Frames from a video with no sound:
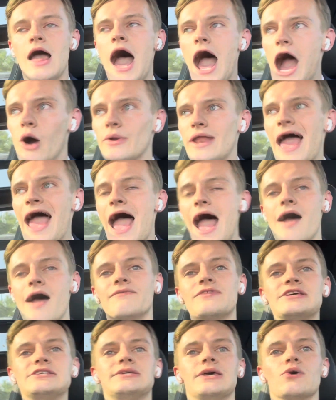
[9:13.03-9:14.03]
I would have
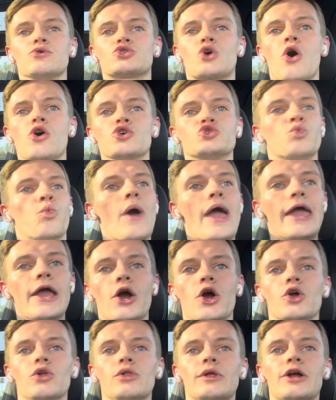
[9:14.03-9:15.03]
these sales calls way
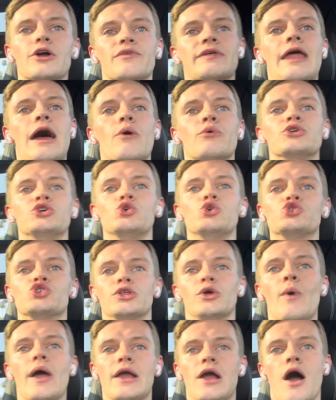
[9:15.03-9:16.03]
earlier than I would
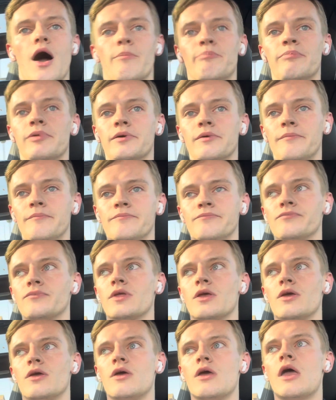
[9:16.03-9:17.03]
usually wake up.
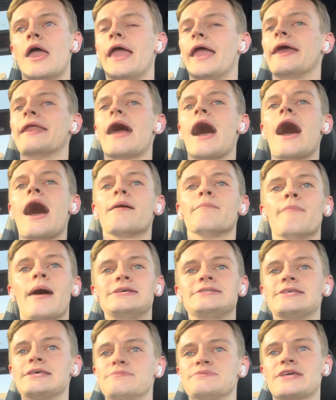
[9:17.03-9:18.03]
And my
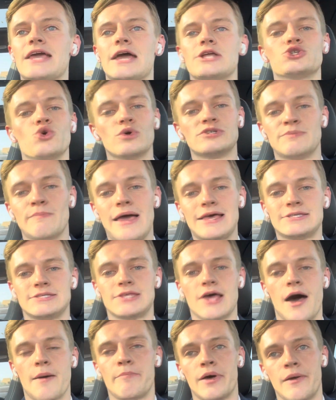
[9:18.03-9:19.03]
sleep schedule was messed
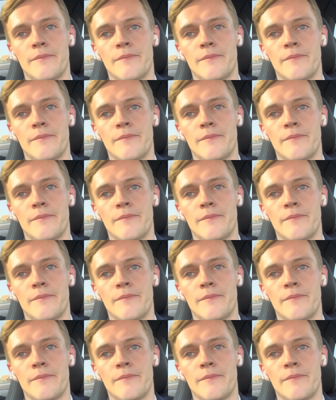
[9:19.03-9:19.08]
up.